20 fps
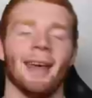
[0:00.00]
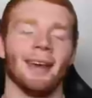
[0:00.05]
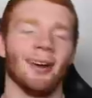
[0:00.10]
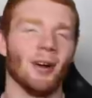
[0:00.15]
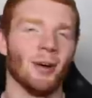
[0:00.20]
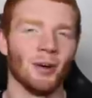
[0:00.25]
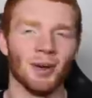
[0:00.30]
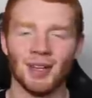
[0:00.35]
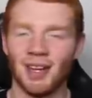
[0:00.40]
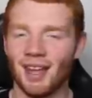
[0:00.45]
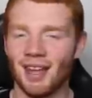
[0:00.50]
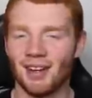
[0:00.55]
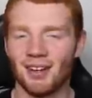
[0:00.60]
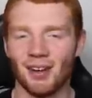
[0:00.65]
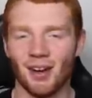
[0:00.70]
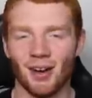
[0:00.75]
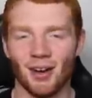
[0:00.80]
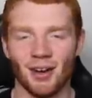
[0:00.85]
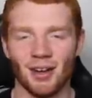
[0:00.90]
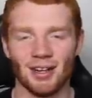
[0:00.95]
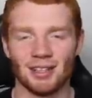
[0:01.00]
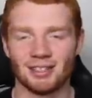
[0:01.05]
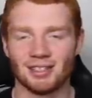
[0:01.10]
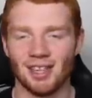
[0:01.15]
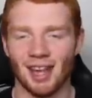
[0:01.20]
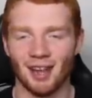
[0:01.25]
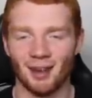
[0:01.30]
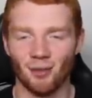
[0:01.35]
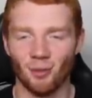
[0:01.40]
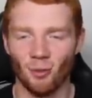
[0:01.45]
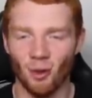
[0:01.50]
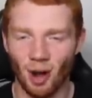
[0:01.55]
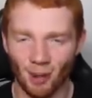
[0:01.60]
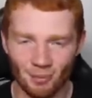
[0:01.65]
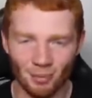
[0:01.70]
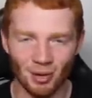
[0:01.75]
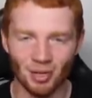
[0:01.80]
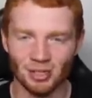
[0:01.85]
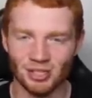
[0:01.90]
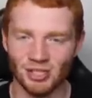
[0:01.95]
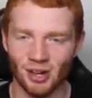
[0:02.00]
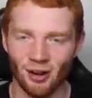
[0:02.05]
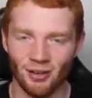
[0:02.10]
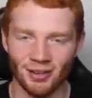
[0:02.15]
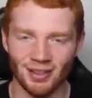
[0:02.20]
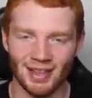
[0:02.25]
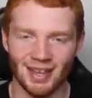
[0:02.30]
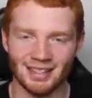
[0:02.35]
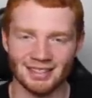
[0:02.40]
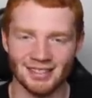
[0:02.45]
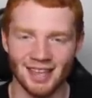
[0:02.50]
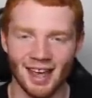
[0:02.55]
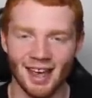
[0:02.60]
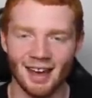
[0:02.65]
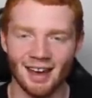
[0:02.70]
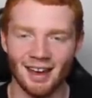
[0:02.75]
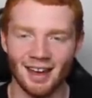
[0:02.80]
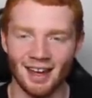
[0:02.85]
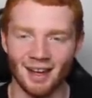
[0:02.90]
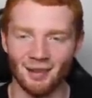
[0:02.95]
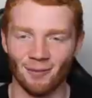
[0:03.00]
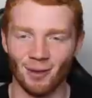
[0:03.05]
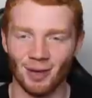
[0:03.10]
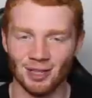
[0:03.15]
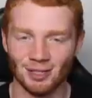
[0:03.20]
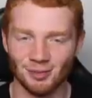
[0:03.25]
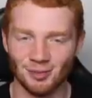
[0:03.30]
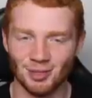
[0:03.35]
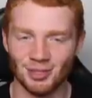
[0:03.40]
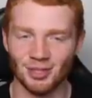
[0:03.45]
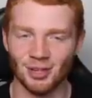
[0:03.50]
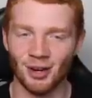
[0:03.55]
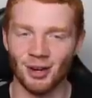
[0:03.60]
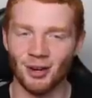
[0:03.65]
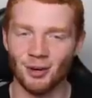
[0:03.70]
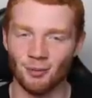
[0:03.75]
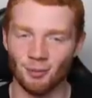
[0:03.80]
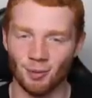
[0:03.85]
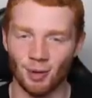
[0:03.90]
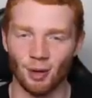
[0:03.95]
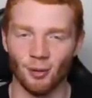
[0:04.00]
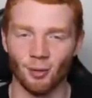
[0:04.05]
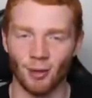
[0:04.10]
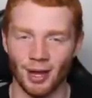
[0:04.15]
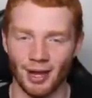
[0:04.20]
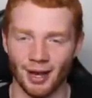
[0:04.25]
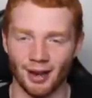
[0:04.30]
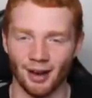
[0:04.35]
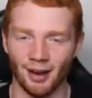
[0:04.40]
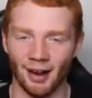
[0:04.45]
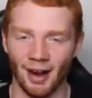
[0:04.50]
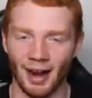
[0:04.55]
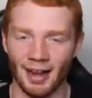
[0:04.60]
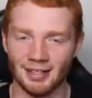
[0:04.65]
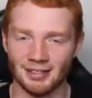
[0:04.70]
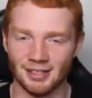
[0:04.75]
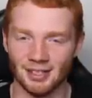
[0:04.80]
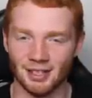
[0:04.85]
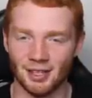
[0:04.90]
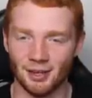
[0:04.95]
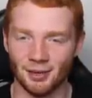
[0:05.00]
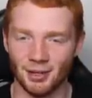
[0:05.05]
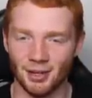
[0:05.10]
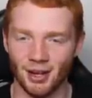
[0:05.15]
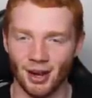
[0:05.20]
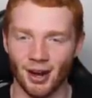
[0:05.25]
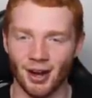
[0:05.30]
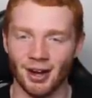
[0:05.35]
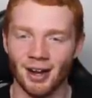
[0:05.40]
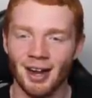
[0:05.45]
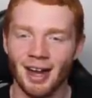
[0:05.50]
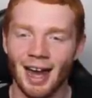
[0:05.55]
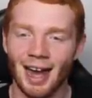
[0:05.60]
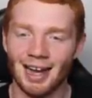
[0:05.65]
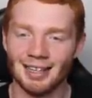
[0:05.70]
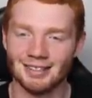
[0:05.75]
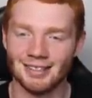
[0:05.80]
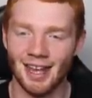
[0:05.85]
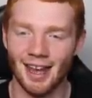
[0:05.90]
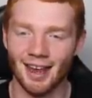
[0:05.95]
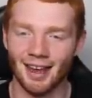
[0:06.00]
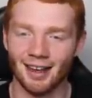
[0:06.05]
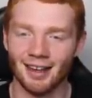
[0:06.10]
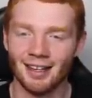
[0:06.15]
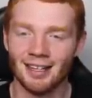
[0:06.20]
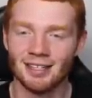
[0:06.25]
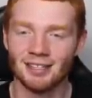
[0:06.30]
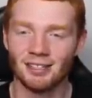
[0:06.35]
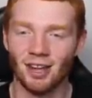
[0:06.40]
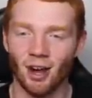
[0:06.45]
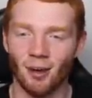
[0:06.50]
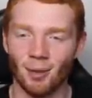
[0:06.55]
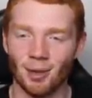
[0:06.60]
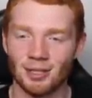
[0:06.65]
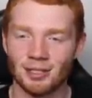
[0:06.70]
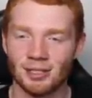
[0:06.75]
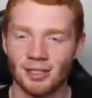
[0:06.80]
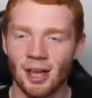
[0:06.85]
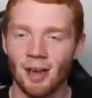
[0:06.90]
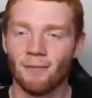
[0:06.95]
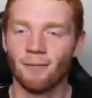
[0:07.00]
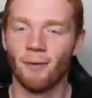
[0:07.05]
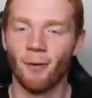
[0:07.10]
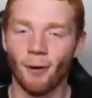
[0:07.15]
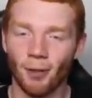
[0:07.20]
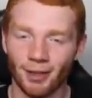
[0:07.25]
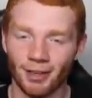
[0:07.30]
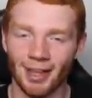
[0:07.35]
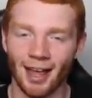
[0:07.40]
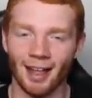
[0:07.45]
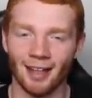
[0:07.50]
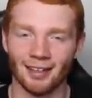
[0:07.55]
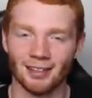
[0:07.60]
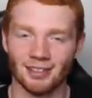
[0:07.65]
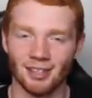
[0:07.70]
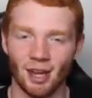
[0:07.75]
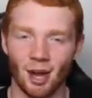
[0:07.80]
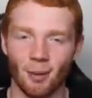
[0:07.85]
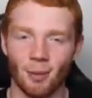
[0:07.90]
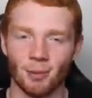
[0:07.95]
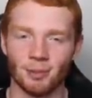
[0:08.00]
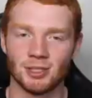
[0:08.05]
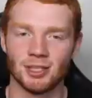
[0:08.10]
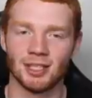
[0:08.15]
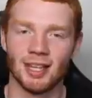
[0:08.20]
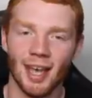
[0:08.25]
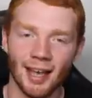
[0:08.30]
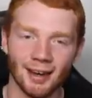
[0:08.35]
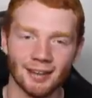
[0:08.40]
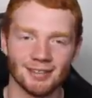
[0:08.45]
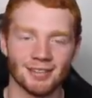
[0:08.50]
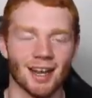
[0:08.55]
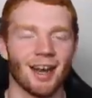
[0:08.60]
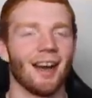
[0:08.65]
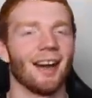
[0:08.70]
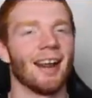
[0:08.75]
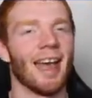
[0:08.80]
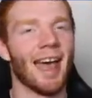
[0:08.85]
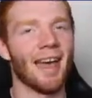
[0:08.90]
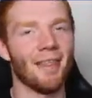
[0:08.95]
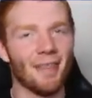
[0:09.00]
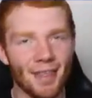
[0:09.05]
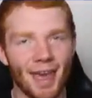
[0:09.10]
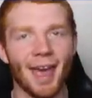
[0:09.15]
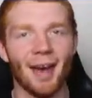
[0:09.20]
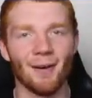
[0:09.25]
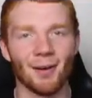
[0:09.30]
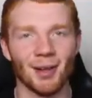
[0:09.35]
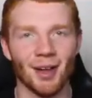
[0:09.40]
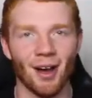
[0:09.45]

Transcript: And all we need to do is take 1 more shot with Isaiah, and once we do, we'll win. All right, so here we go. Isaiah Thomas for the Galaxy Opal to get it done, and there we